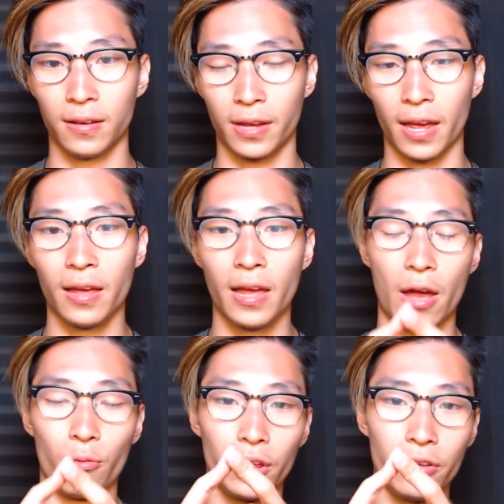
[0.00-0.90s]
Okay,
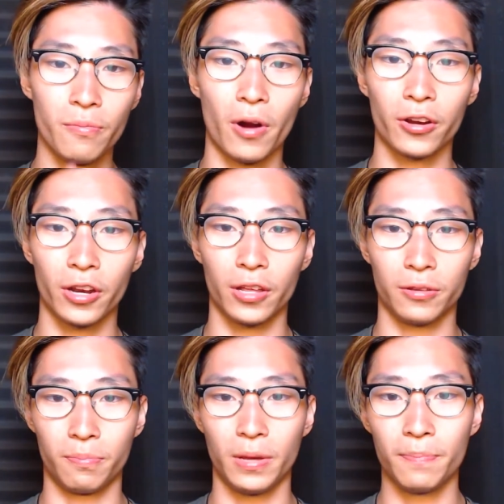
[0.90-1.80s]
and when you market it
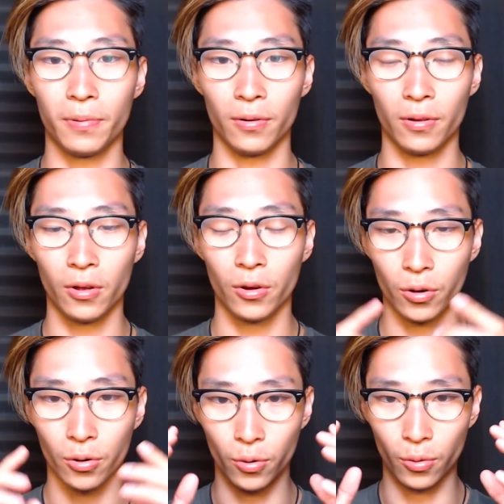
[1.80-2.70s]
to people
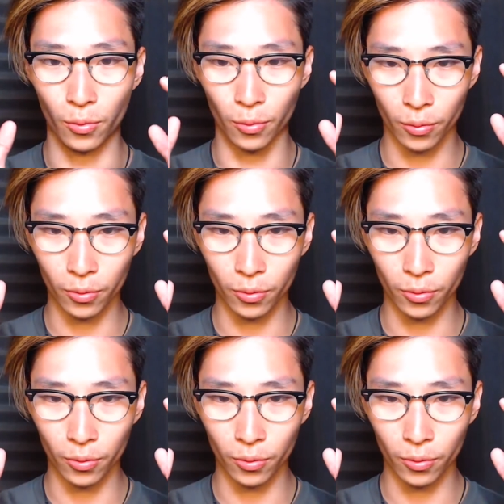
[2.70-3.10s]
who